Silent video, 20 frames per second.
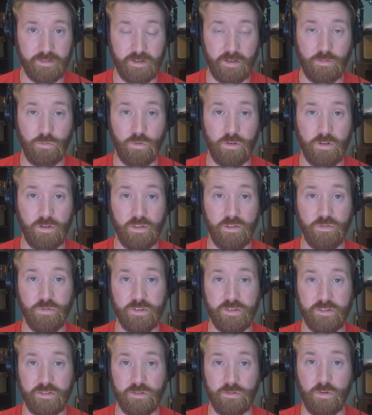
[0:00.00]
and one of the
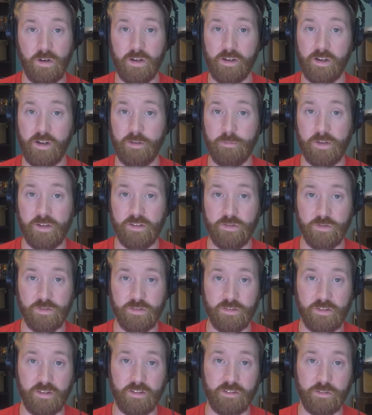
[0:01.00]
reasons why I'm
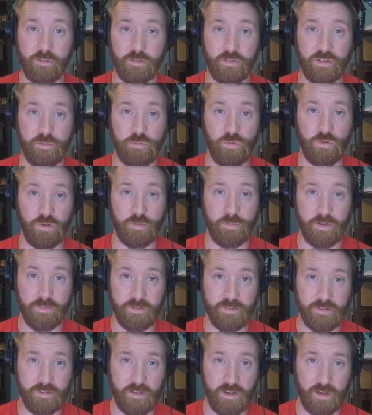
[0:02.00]
interested in learning more about
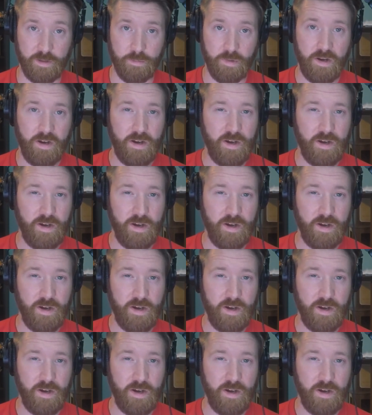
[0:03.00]
this game.